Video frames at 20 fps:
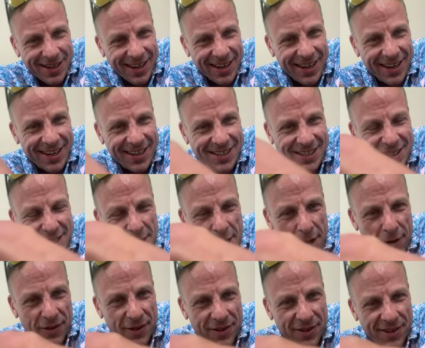He is
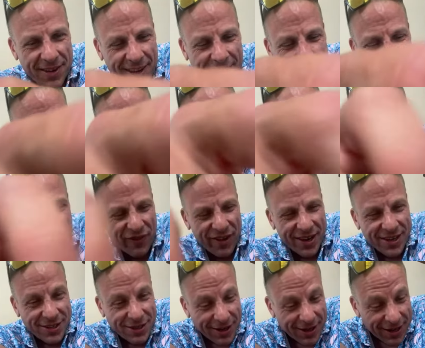never like in my
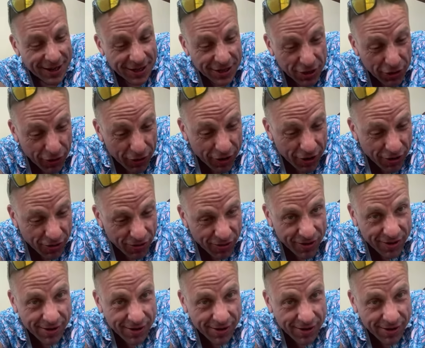face like this. Are you?